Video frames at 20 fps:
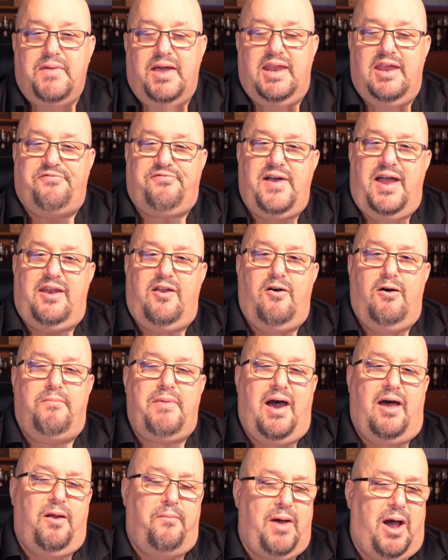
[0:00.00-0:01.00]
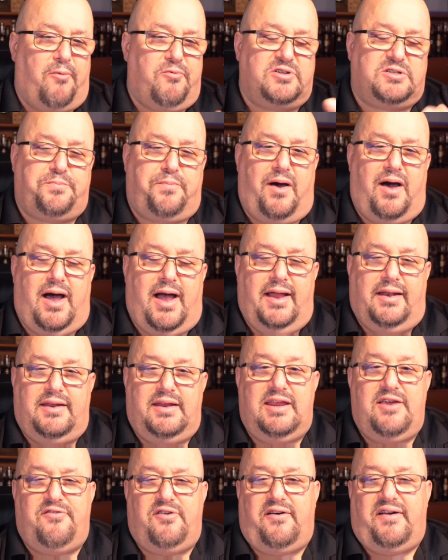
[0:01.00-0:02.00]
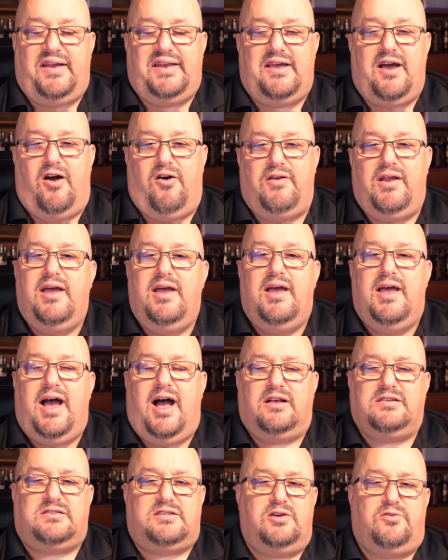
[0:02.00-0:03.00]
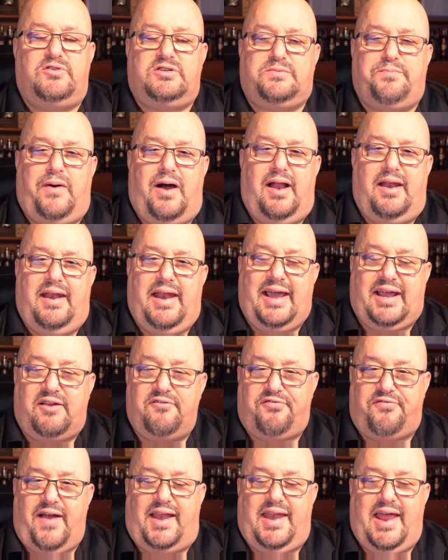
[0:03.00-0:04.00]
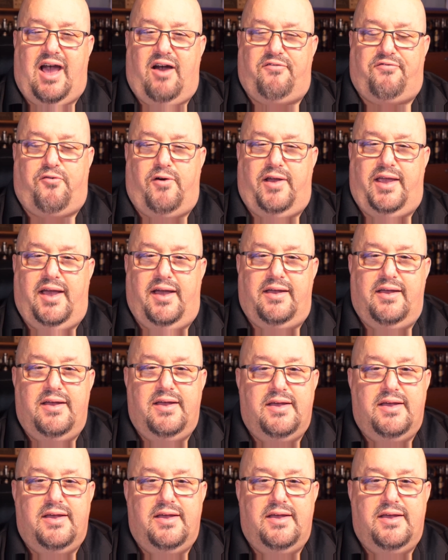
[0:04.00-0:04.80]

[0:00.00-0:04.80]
And if I know about them, I'll respond. And even if I don't, I'll still respond and I can find out for you.